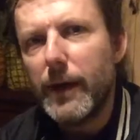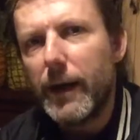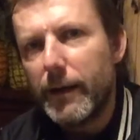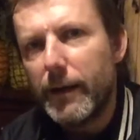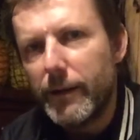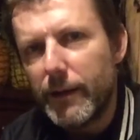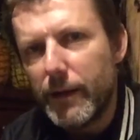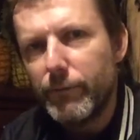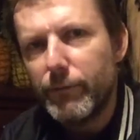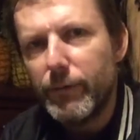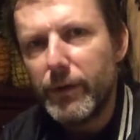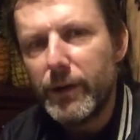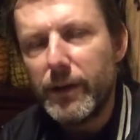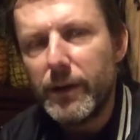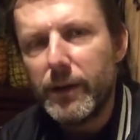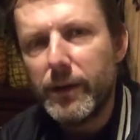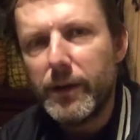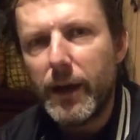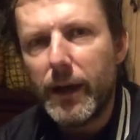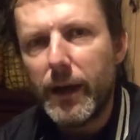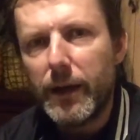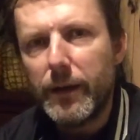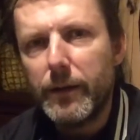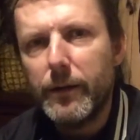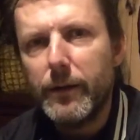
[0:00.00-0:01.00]
down, then ring
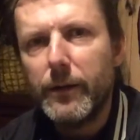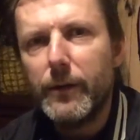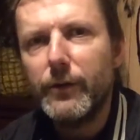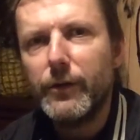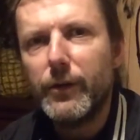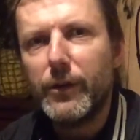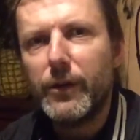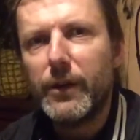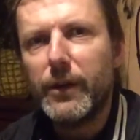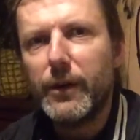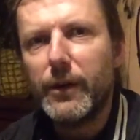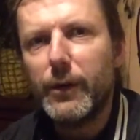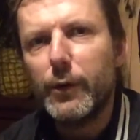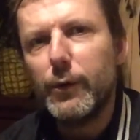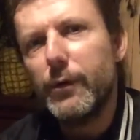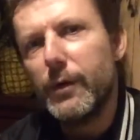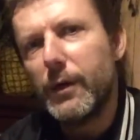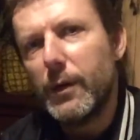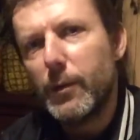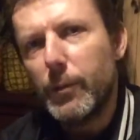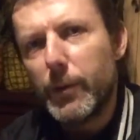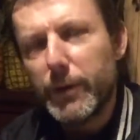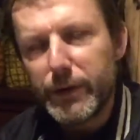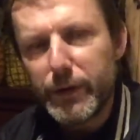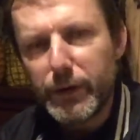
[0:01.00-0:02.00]
again, so they knew
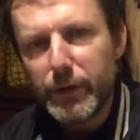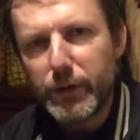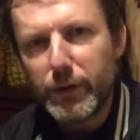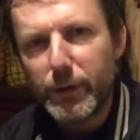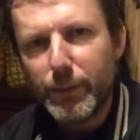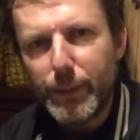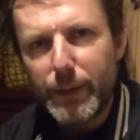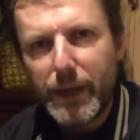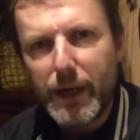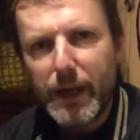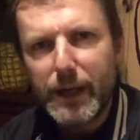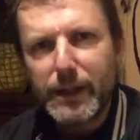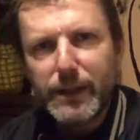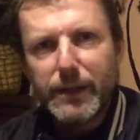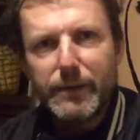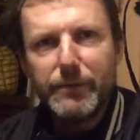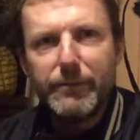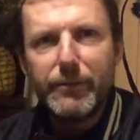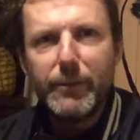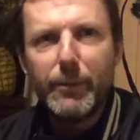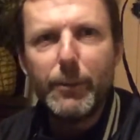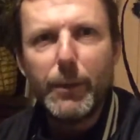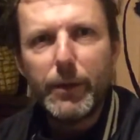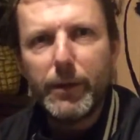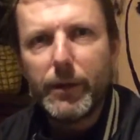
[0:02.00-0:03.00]
that it wasn't somebody asking
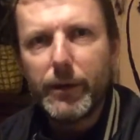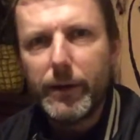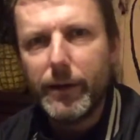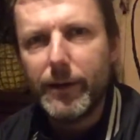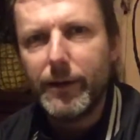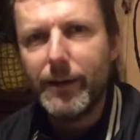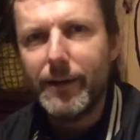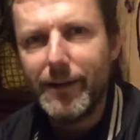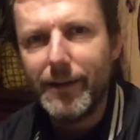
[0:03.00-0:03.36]
for money.